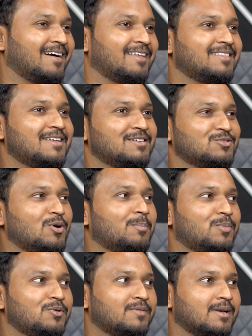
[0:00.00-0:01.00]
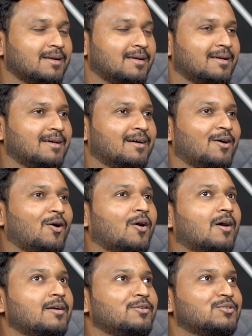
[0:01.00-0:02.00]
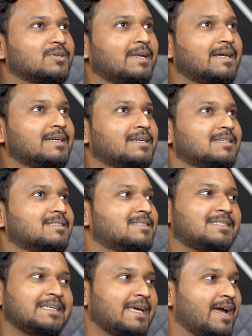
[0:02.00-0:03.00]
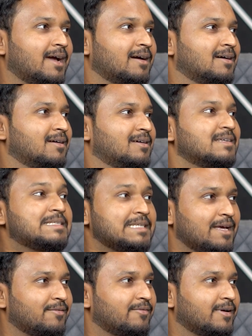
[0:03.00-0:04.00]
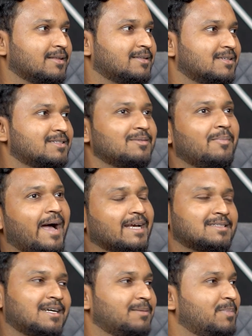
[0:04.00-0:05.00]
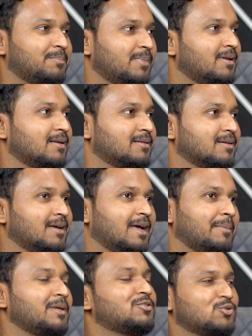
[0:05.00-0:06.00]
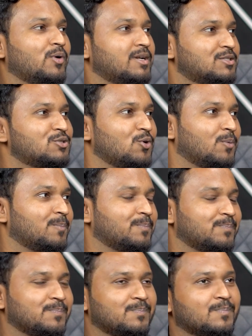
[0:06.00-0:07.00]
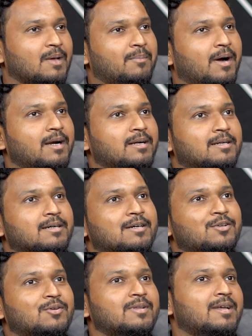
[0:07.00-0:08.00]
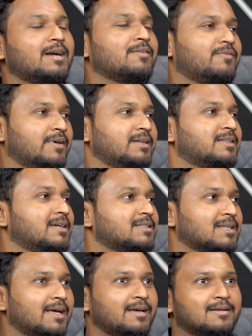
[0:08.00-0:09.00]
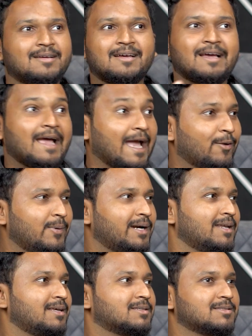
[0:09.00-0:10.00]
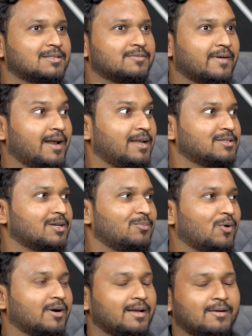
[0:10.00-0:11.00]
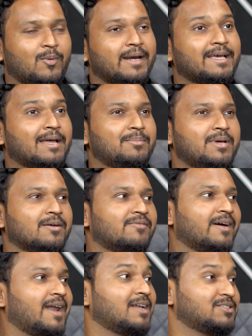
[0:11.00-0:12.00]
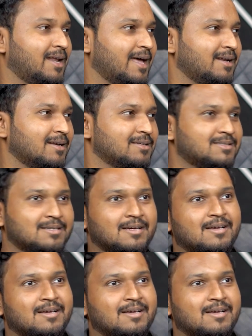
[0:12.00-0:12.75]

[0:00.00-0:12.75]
Yeah. And there is no approval. Or usually it is CA, CFA. This is the max that people, students know. But, there are different things like equity research, financial modeling. One can be a financial analyst.